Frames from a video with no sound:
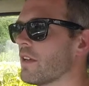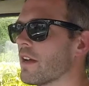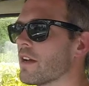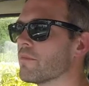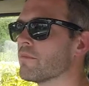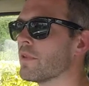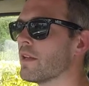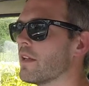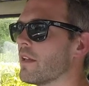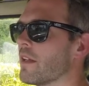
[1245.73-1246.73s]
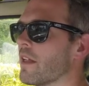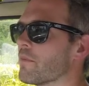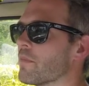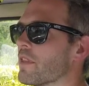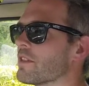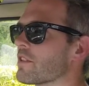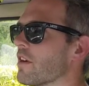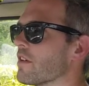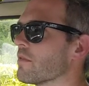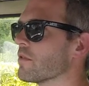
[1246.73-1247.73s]
Um, and, but this
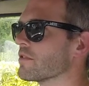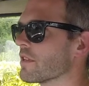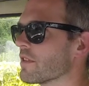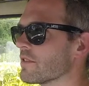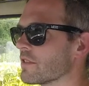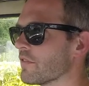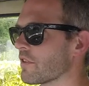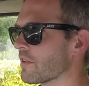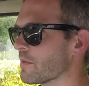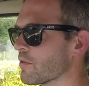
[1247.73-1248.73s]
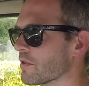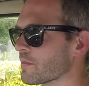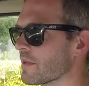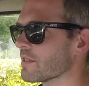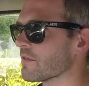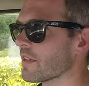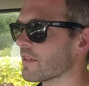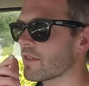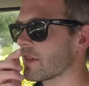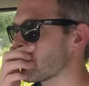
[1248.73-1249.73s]
car was uh, significantly more expensive
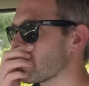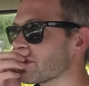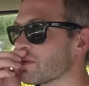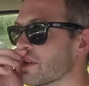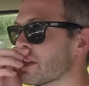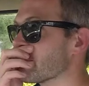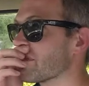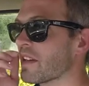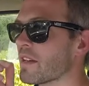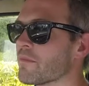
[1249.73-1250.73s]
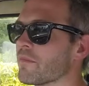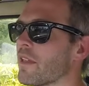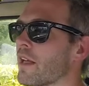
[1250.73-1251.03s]
than, than the MGB um,